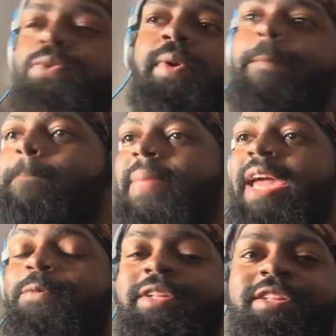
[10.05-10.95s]
We
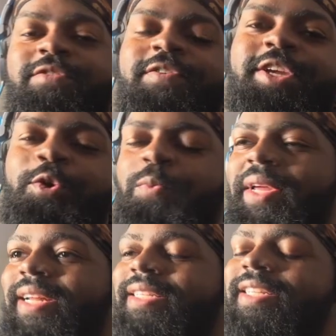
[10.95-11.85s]
back in the video,
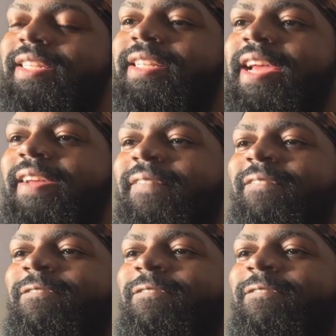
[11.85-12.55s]
man. Today,